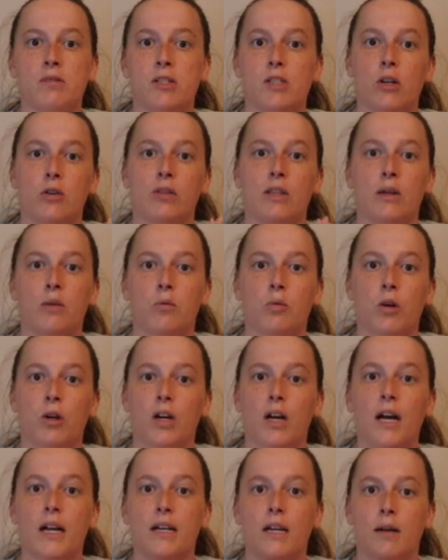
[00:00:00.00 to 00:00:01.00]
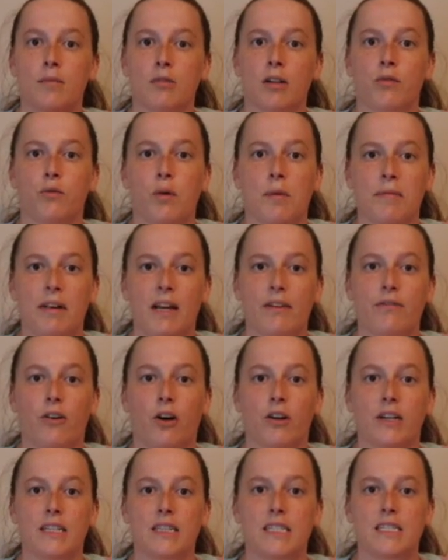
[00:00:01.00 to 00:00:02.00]
So there were a number of women I
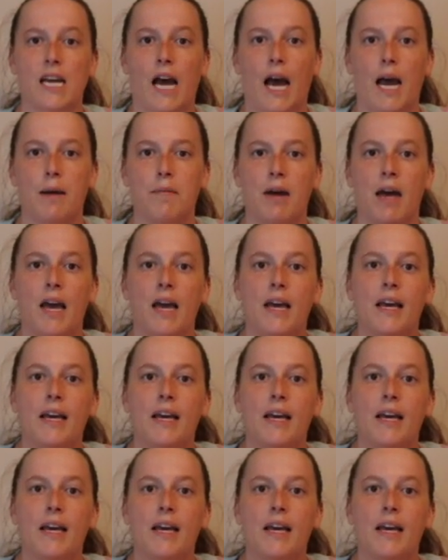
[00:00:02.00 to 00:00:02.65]
followed at the time